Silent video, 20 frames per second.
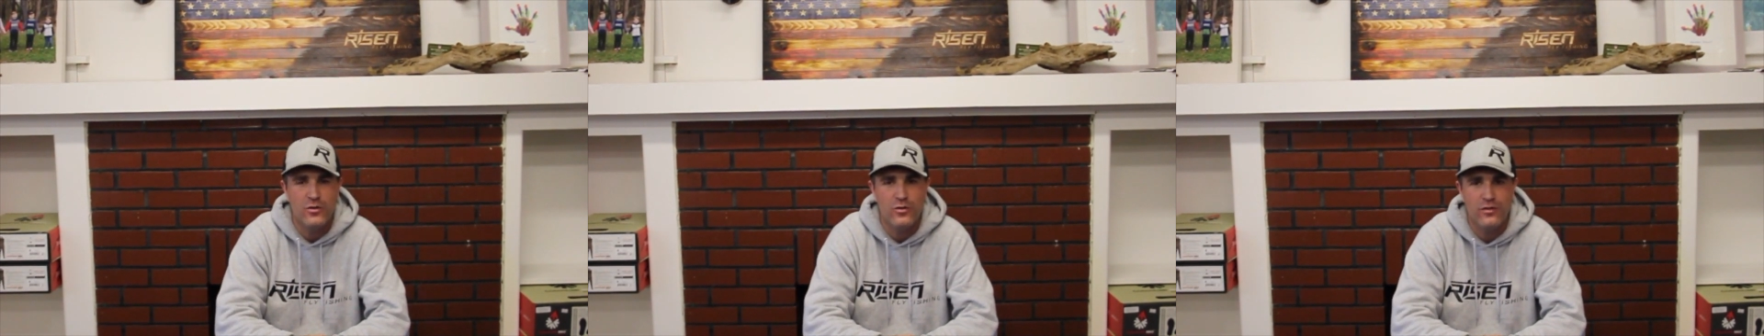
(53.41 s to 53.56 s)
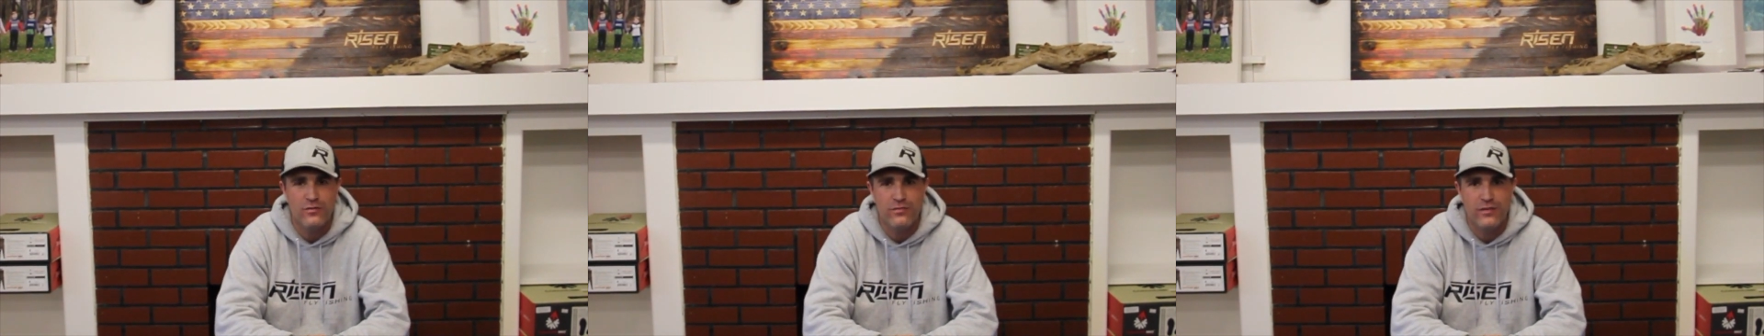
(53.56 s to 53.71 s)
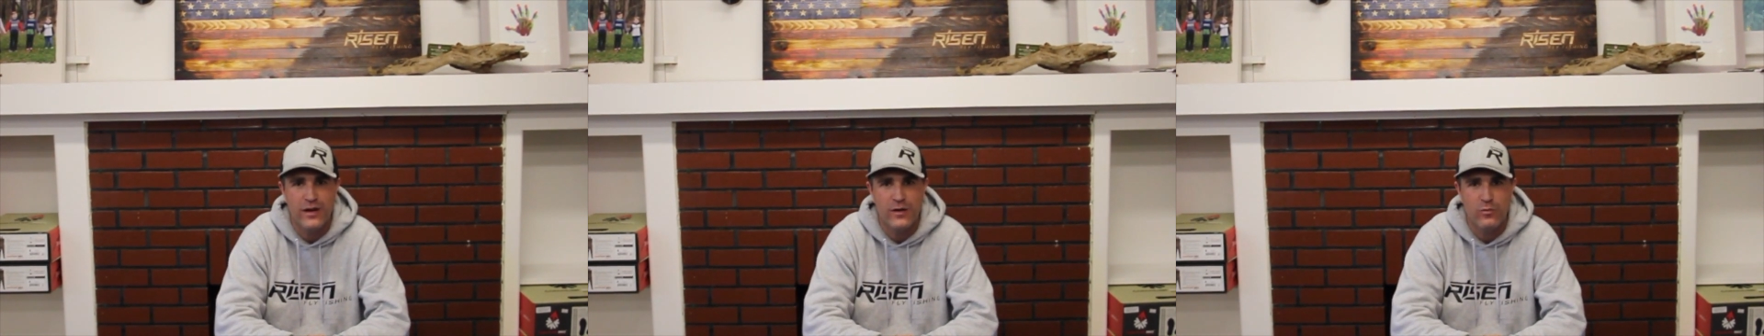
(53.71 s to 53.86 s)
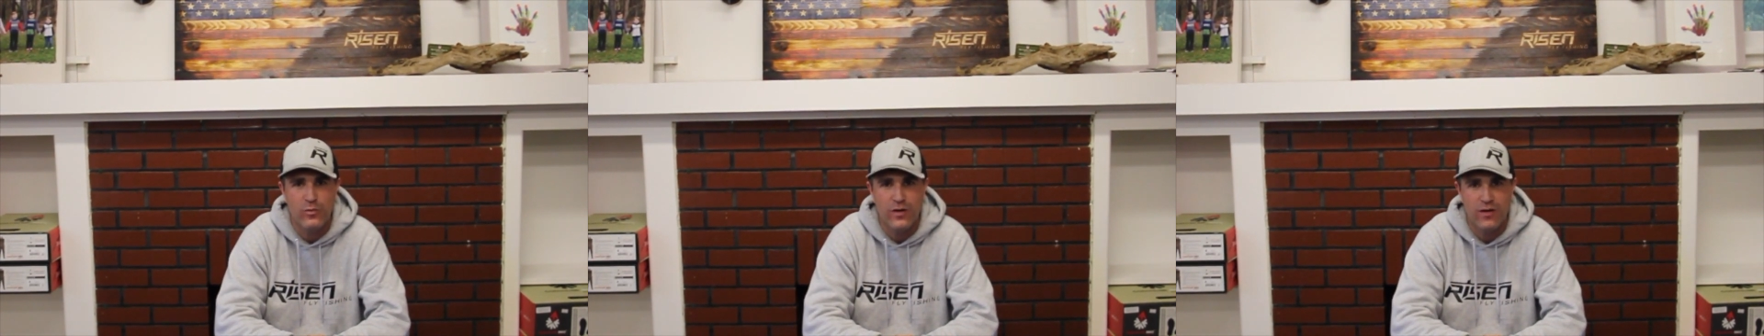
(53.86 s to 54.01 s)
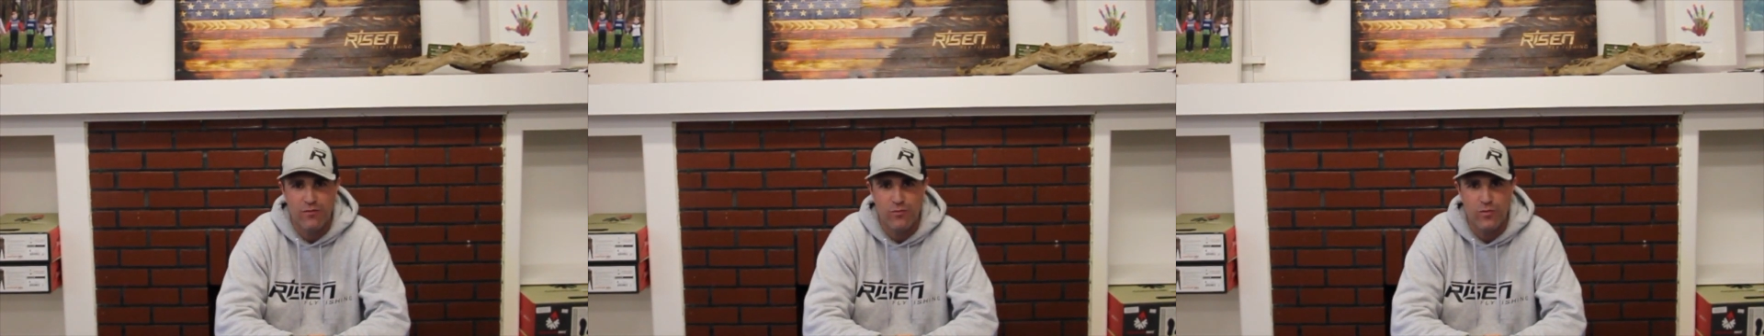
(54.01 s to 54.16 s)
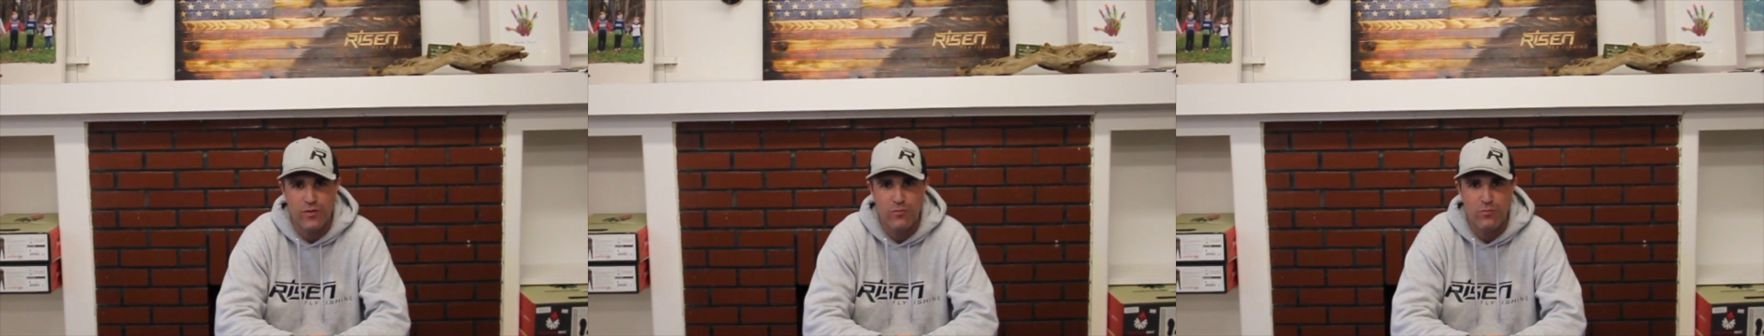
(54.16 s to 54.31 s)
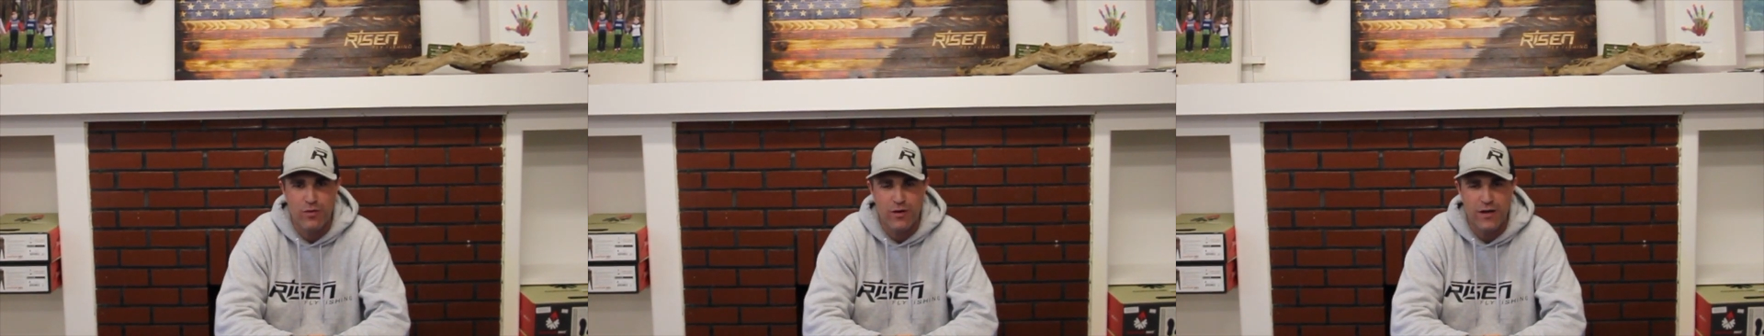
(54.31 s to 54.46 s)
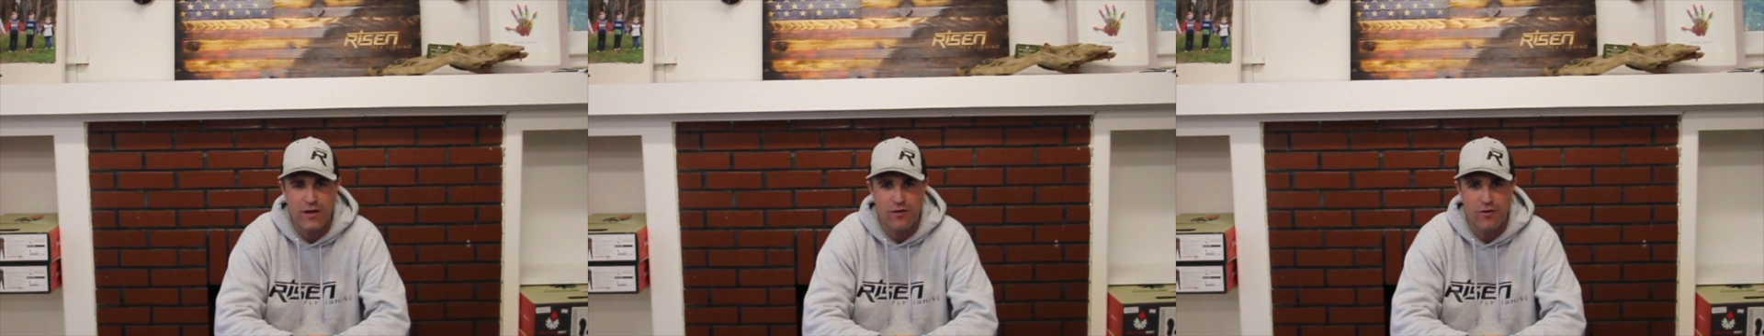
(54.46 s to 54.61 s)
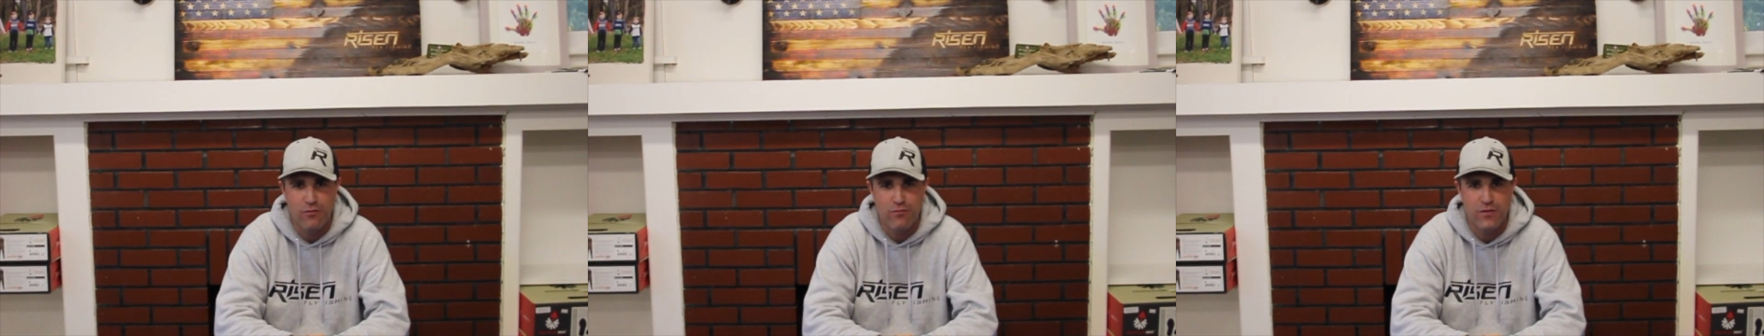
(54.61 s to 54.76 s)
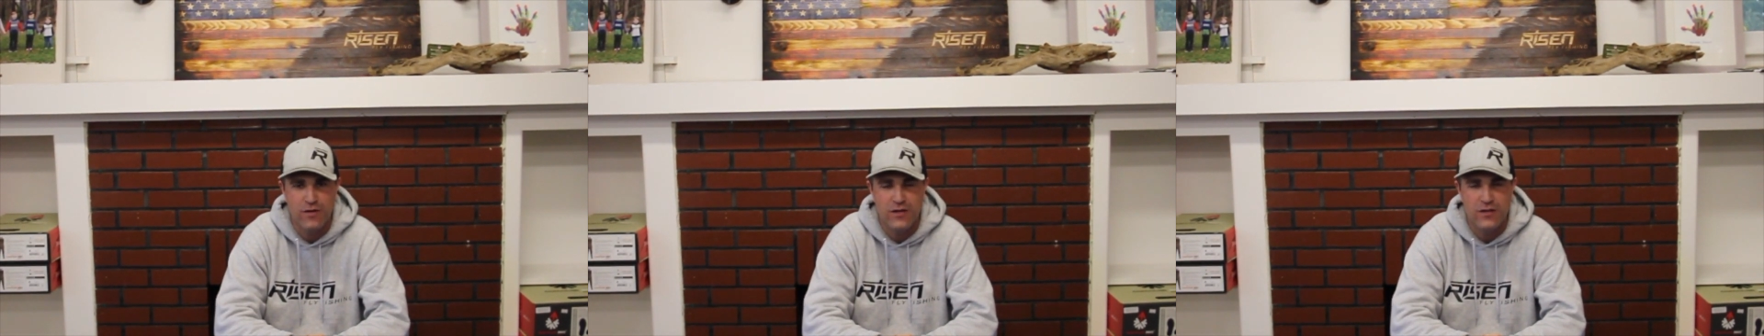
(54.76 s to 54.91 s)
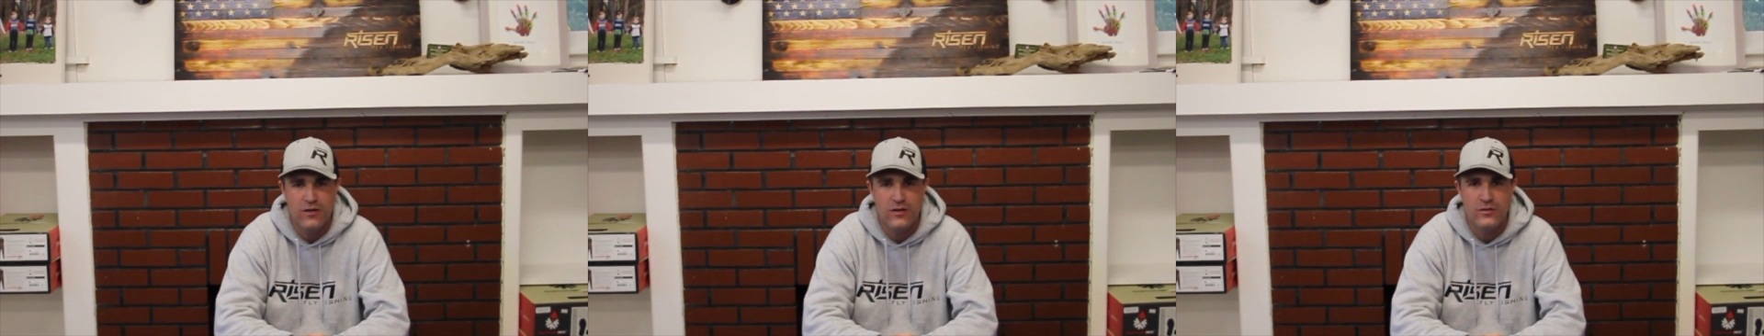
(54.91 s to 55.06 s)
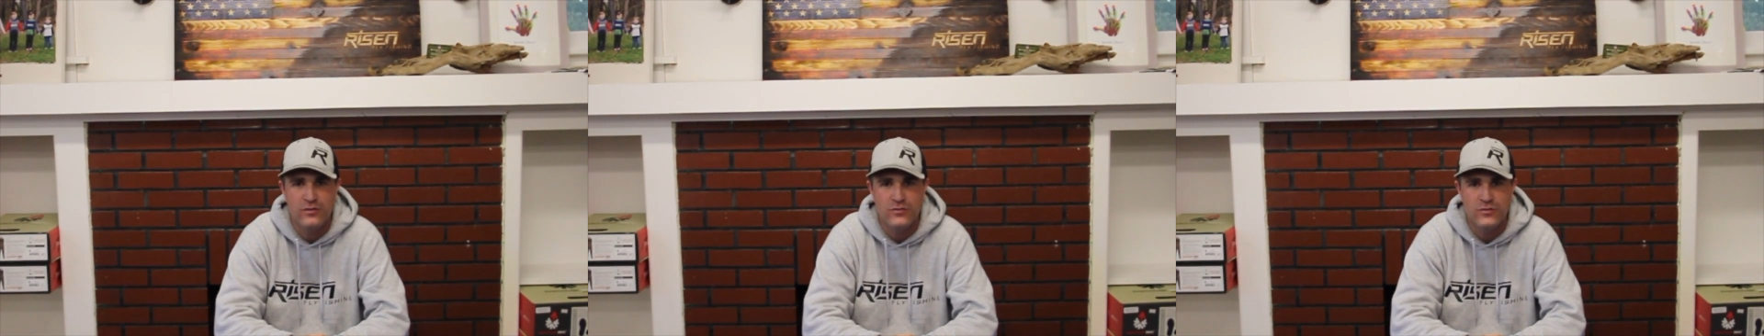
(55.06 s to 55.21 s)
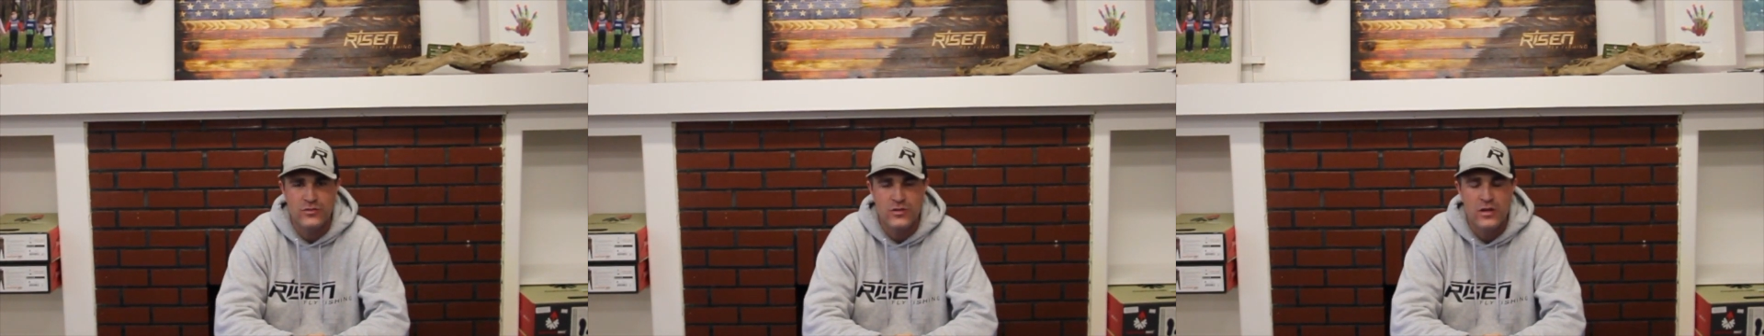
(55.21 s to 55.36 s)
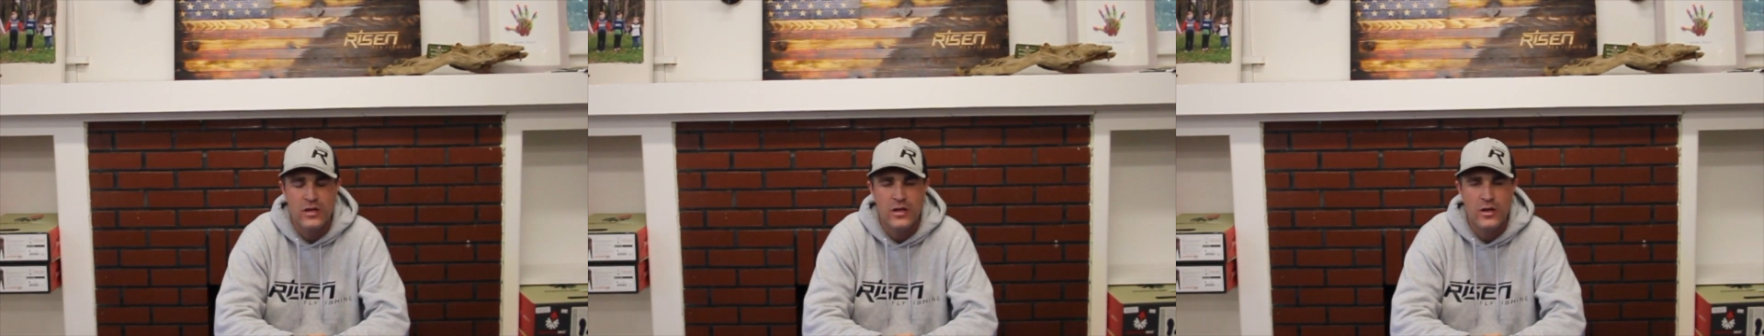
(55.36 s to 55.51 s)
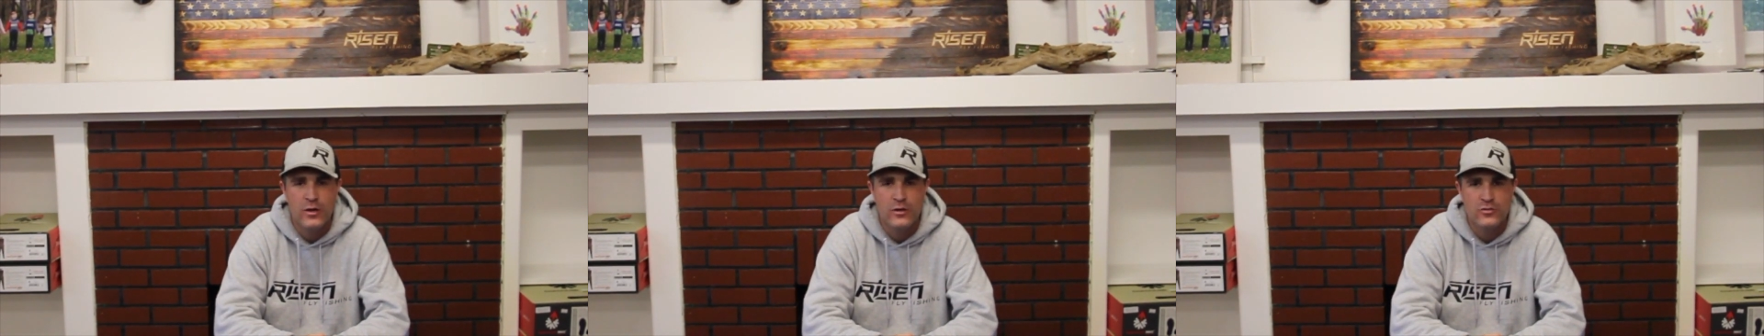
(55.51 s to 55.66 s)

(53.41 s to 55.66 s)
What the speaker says: notified whenever we bring out our videos.